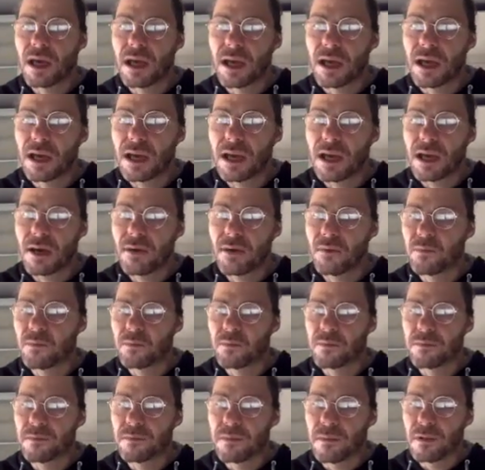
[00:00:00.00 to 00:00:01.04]

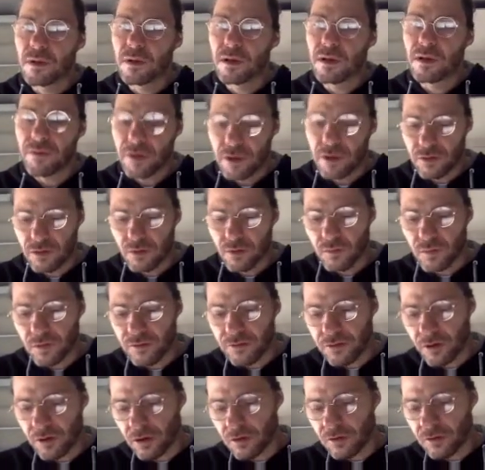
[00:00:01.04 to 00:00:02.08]
The reason we
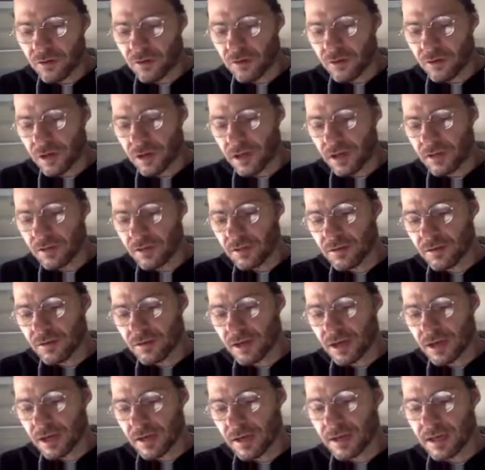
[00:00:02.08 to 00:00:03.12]
focused on the Ito
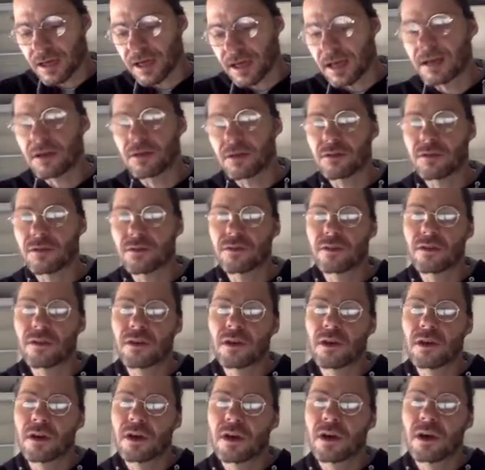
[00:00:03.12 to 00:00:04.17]
stochastic calculus
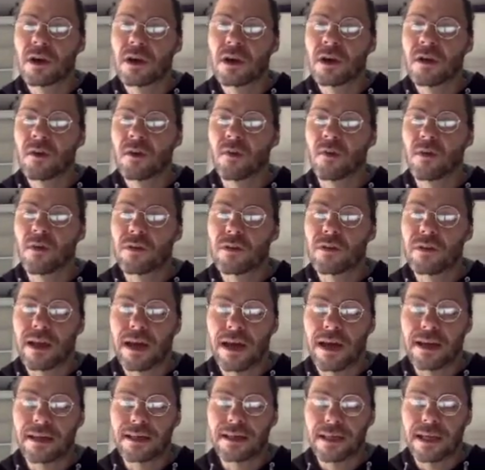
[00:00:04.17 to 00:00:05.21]
was
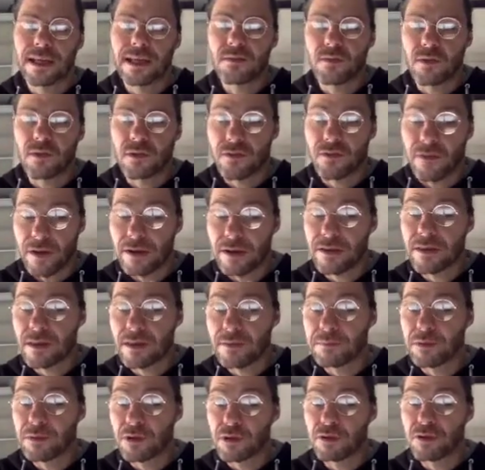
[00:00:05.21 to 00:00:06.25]
that it was very
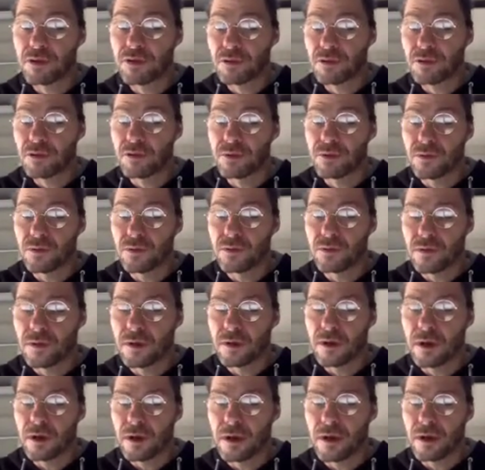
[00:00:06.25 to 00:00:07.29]
simple to
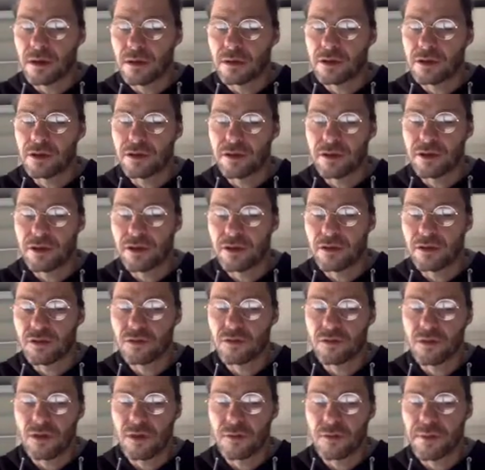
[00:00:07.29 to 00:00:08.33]
turn
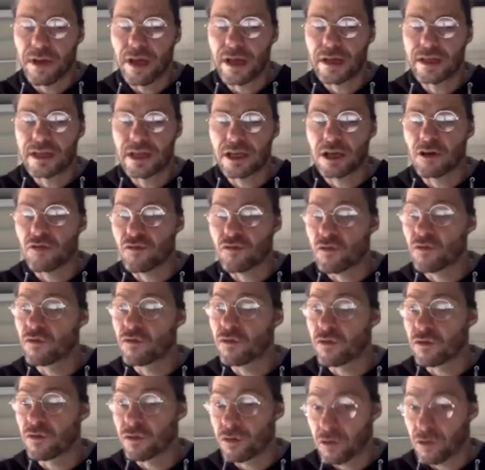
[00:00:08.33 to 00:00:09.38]
into a practical rule
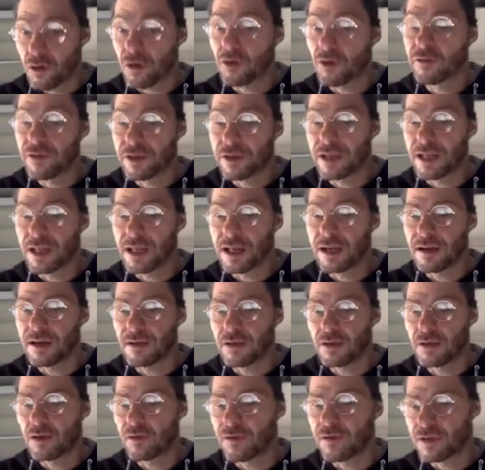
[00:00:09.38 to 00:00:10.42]
for solving the
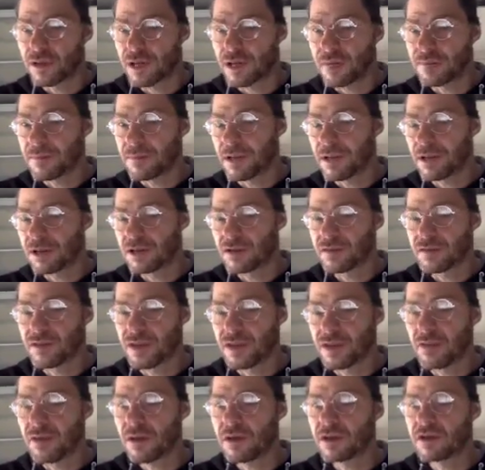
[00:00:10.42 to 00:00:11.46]
overdamped Langevin
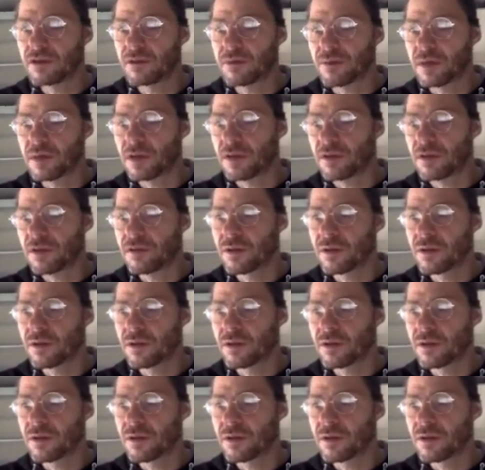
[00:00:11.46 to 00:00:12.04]
equation, because